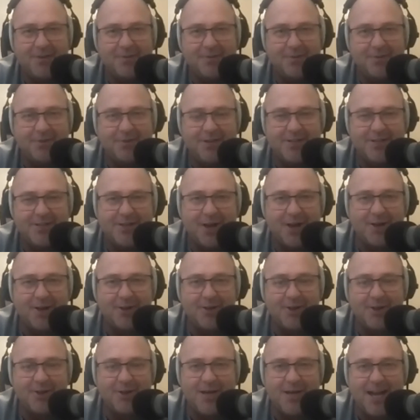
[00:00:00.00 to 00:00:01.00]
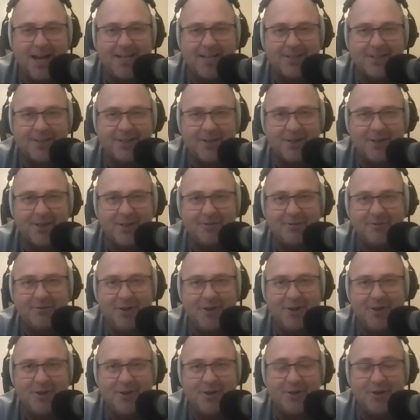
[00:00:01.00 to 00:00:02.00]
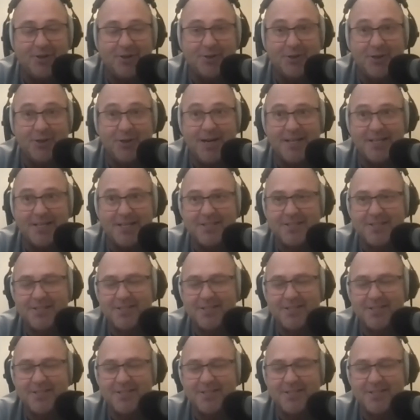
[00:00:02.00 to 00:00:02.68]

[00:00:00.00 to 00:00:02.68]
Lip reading: This old dog had to learn a few new tricks.